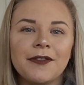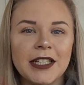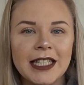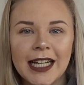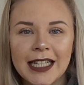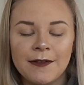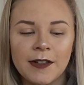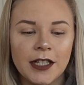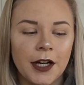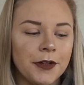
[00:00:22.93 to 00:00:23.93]
For today's
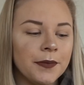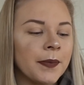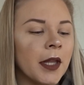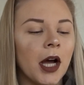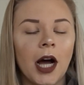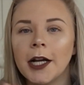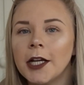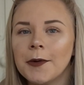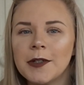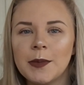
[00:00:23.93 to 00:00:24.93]
video, I'm
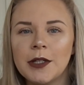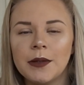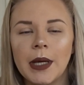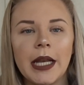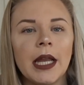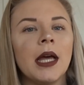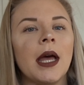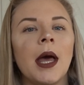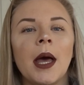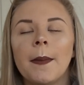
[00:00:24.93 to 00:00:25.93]
going to be doing
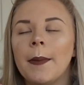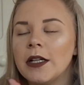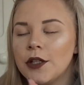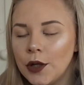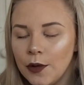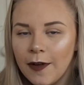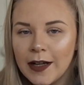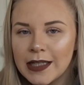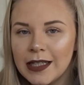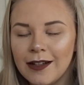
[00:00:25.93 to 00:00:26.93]
my
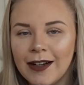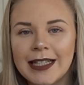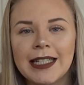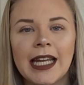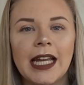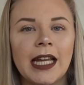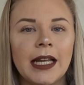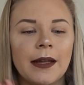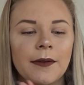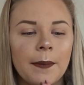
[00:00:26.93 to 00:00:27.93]

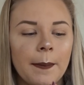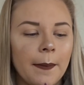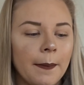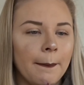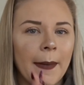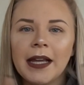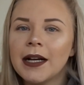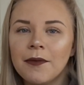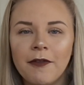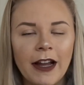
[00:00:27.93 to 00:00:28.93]
2019
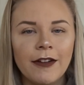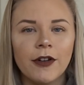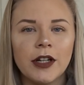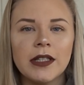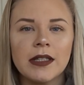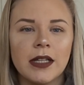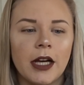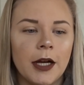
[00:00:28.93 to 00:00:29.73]
makeup favourites.